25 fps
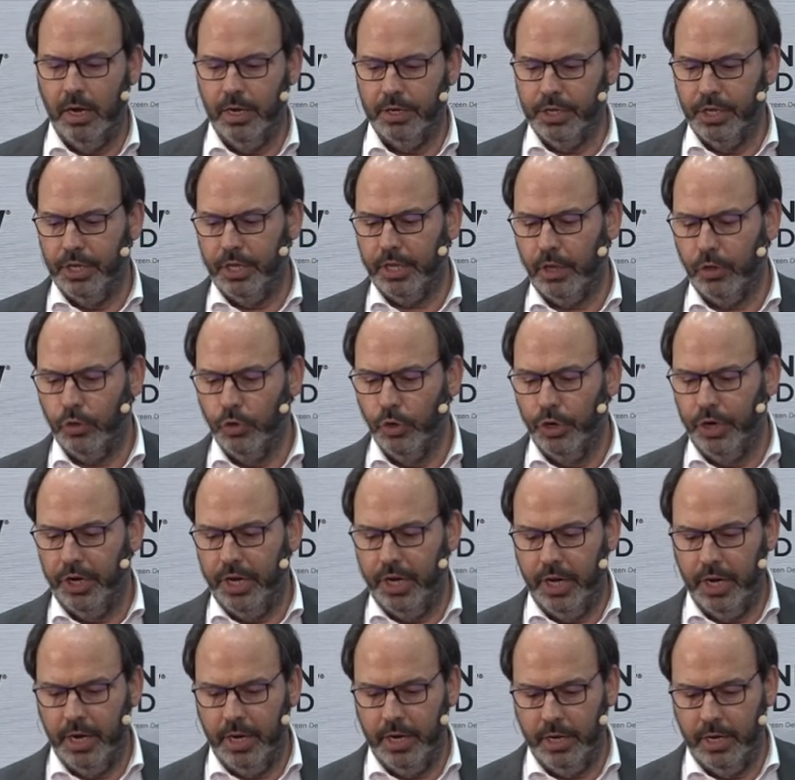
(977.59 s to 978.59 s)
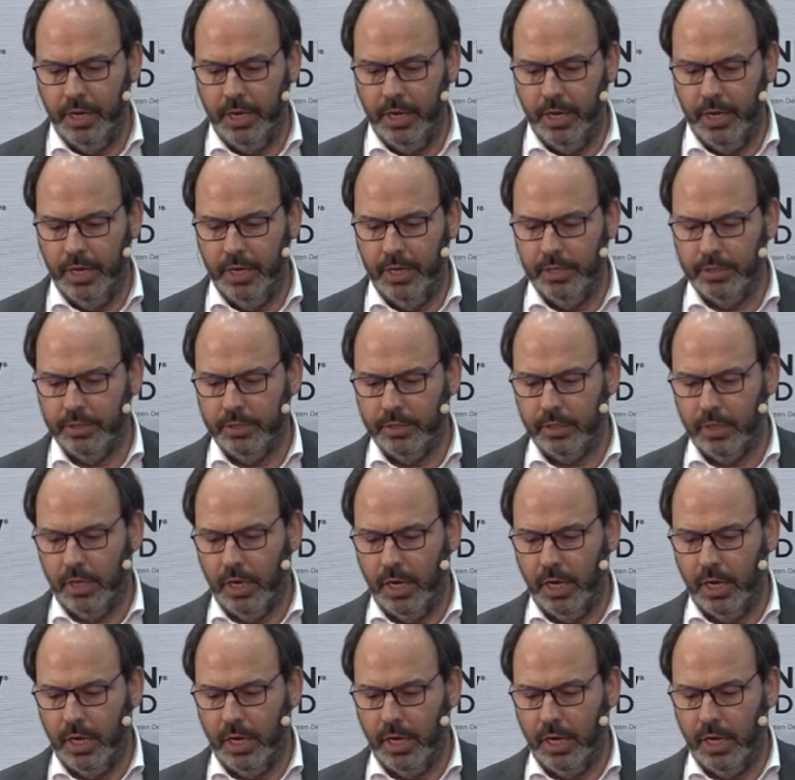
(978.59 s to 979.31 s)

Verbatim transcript: architecture here is